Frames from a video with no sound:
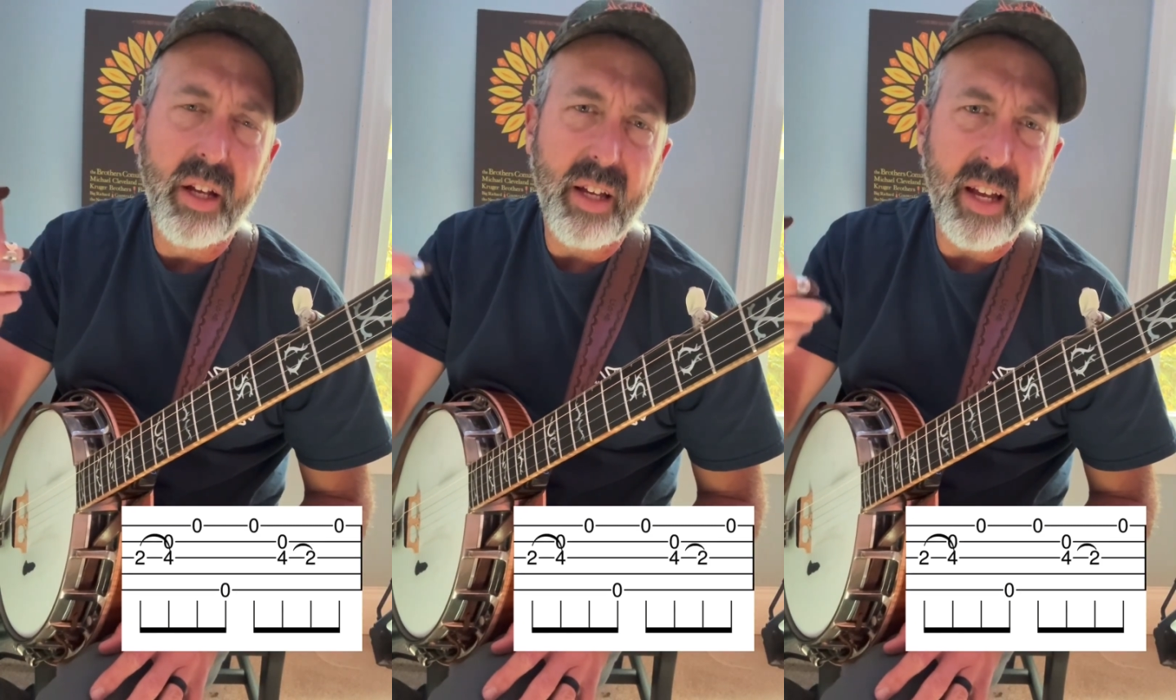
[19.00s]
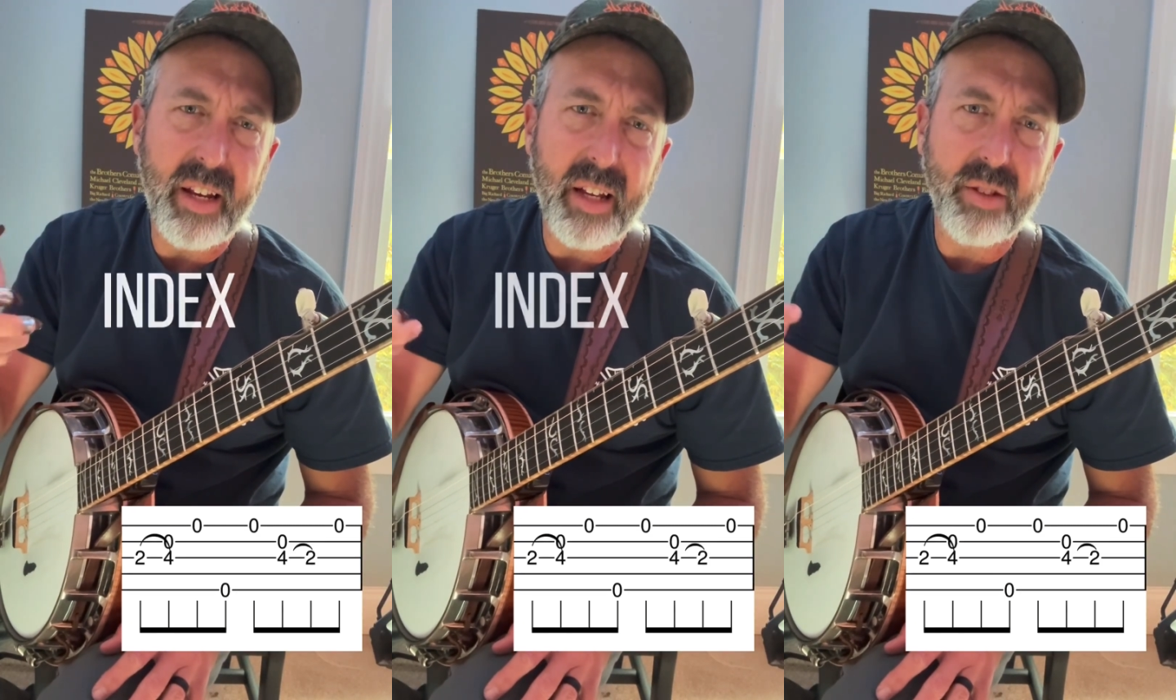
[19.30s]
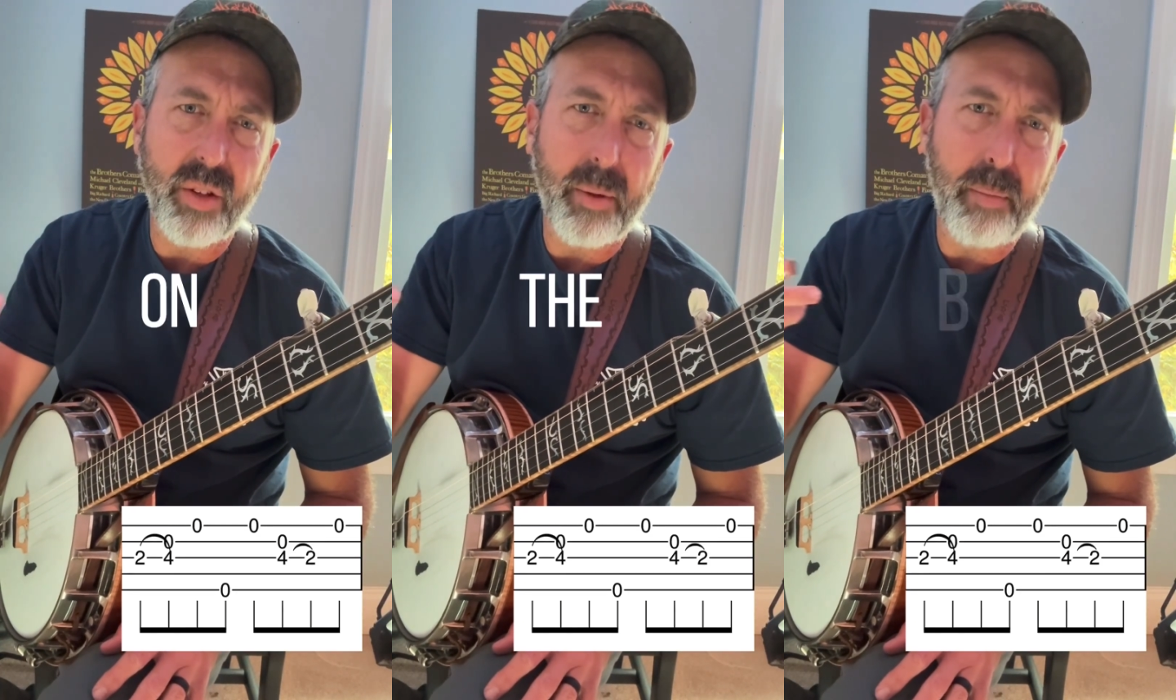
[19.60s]
index
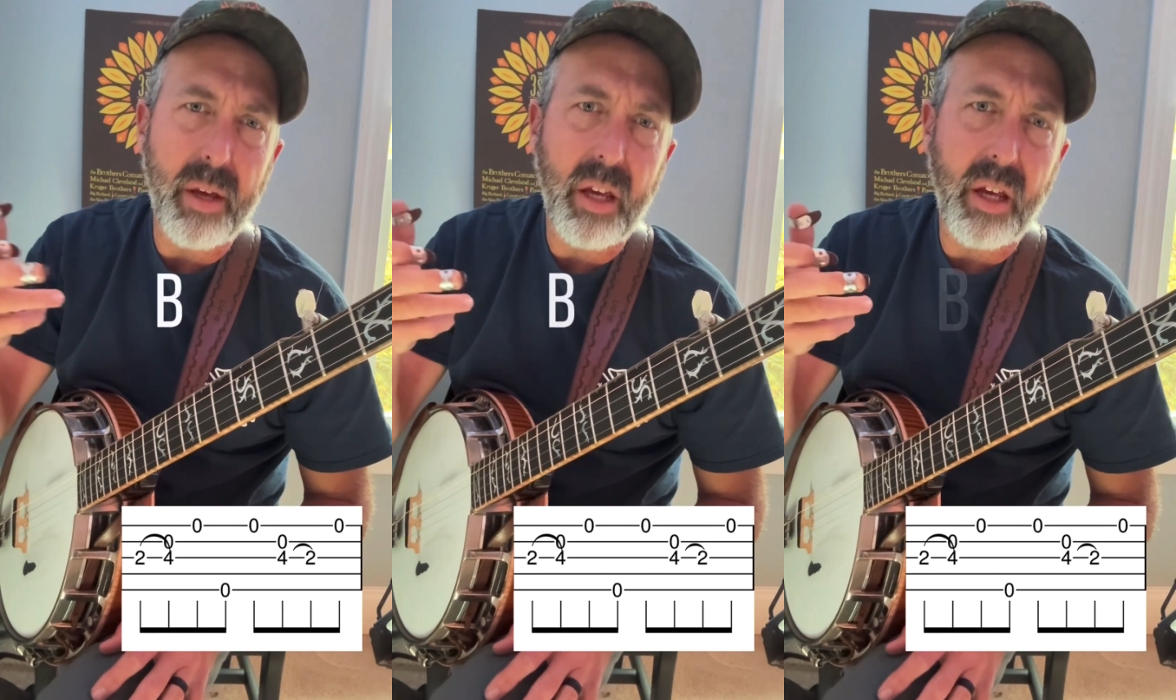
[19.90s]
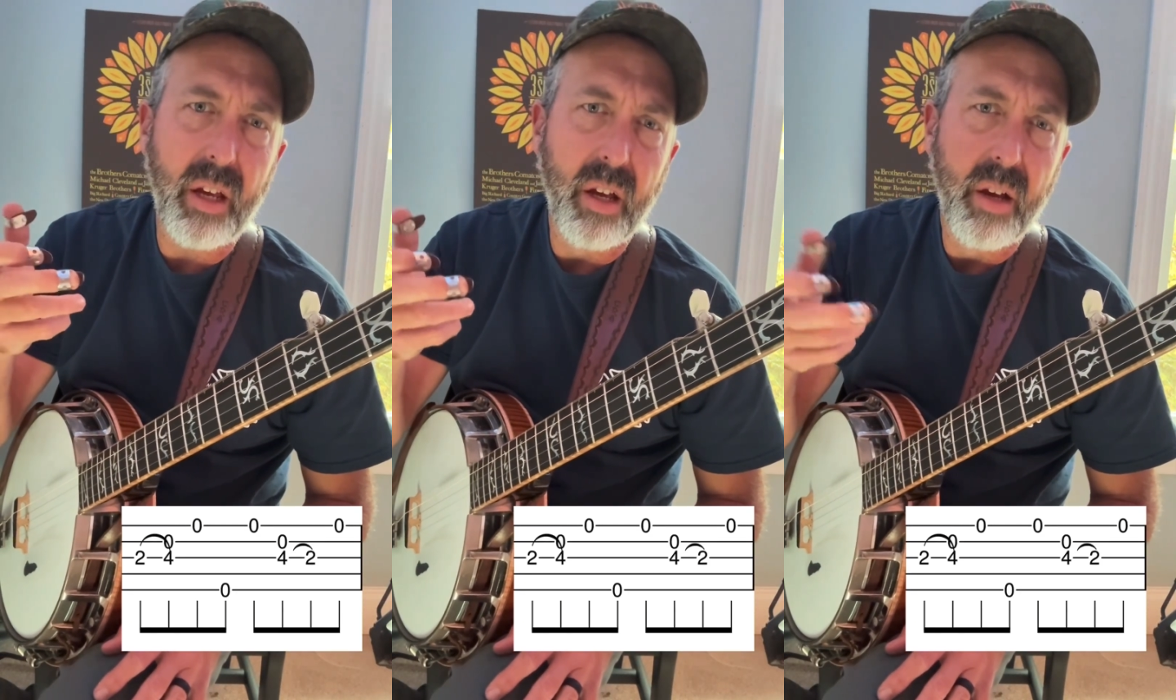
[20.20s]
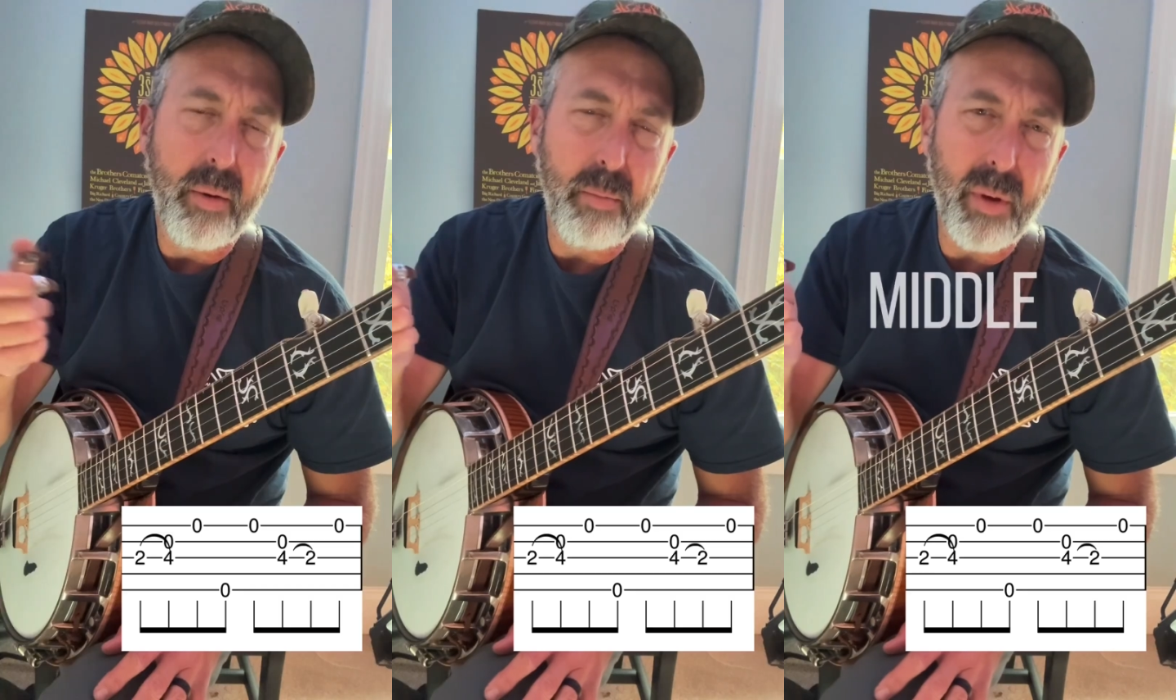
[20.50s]
on the B,
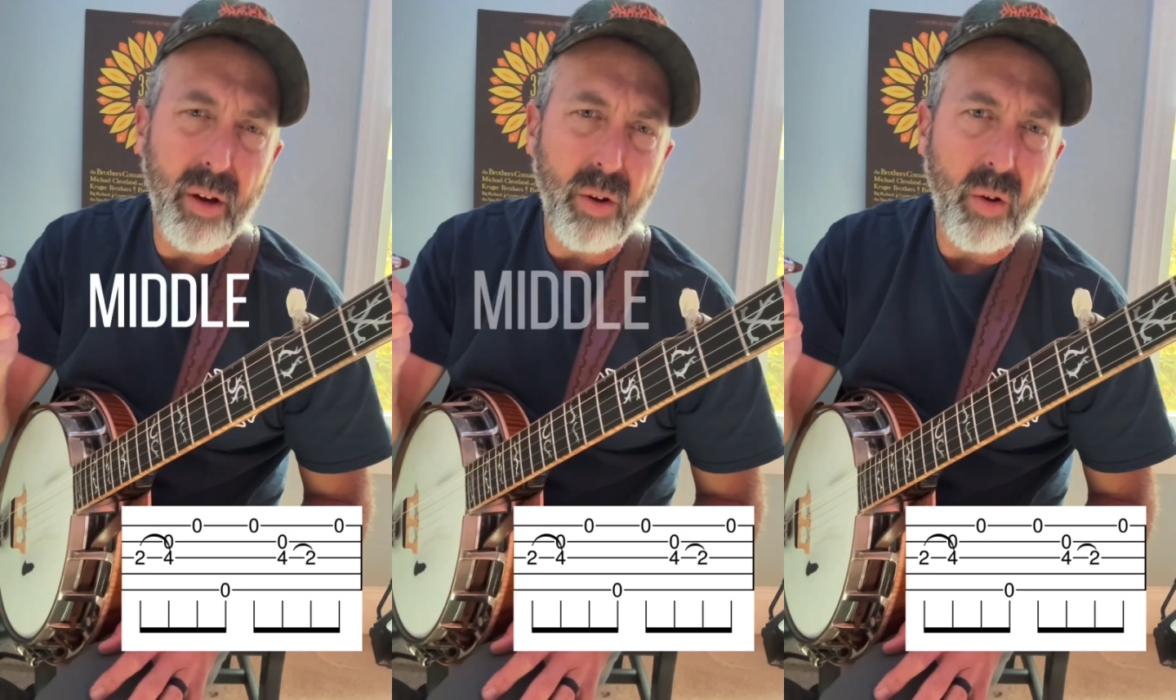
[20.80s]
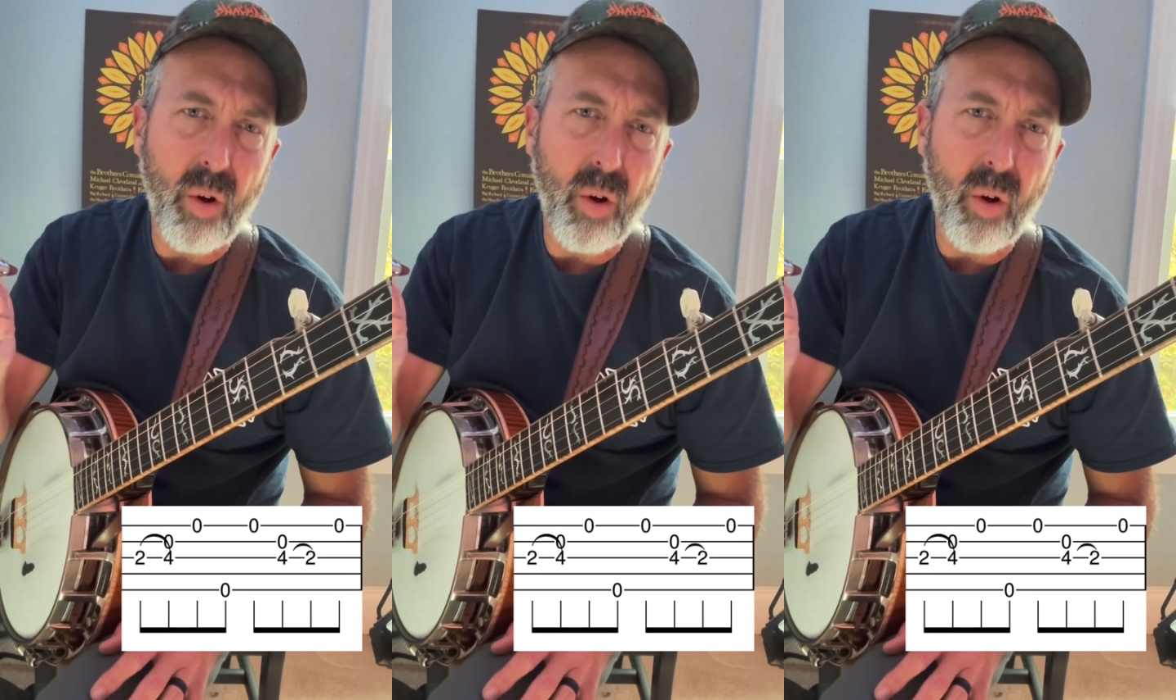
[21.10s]
middle